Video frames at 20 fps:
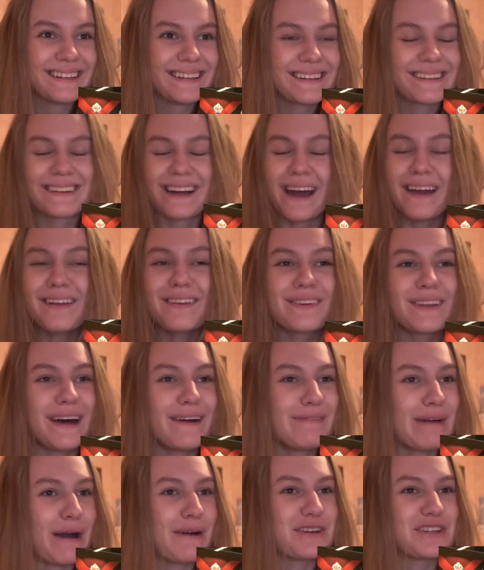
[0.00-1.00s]
Gotta
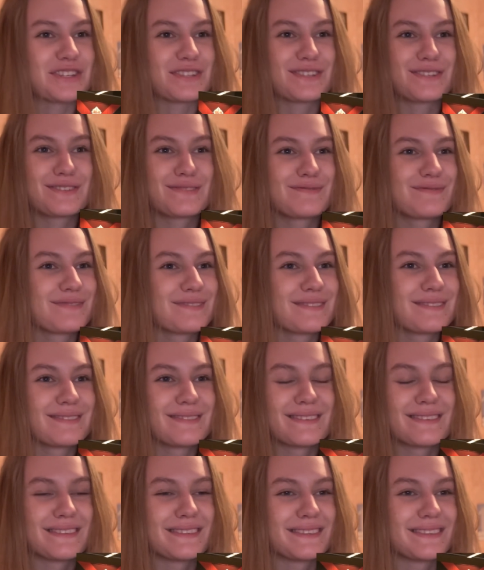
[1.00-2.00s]
love how I just,
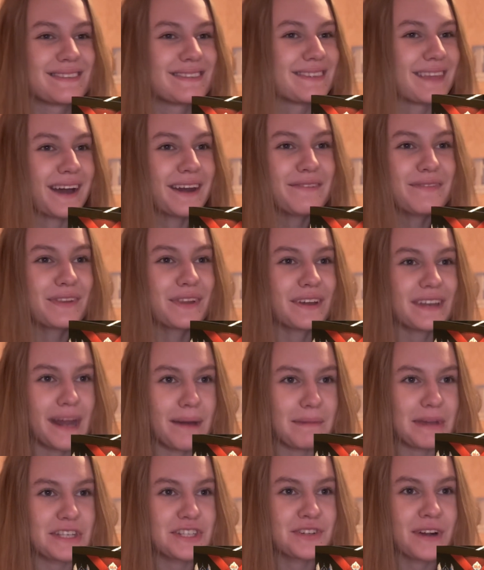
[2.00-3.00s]
not even looking
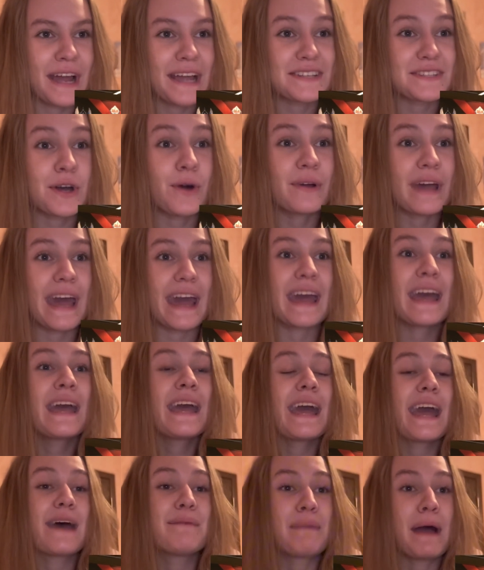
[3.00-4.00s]
at my strikes. Okay,
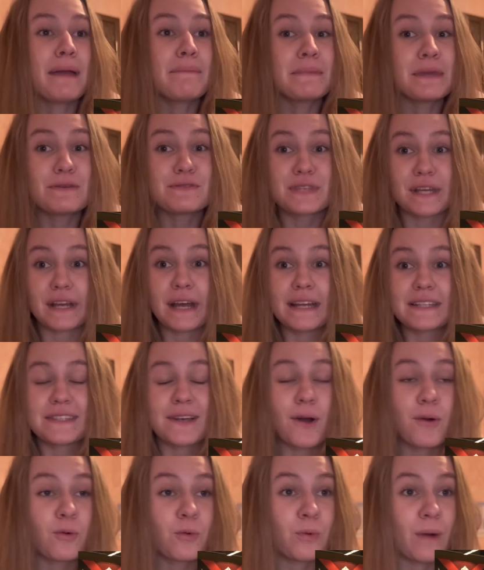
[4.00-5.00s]
and my music cuts
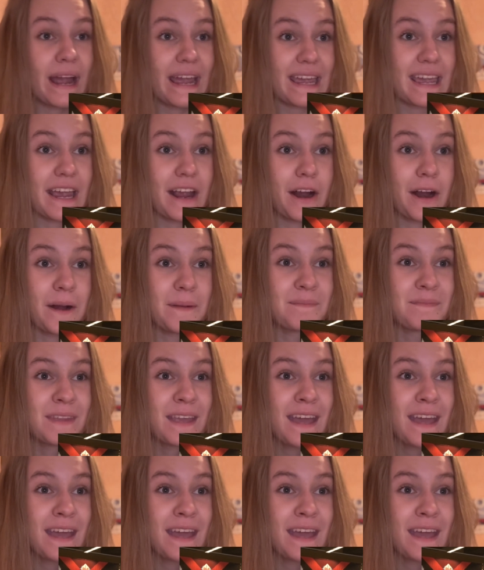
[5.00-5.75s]
out right here.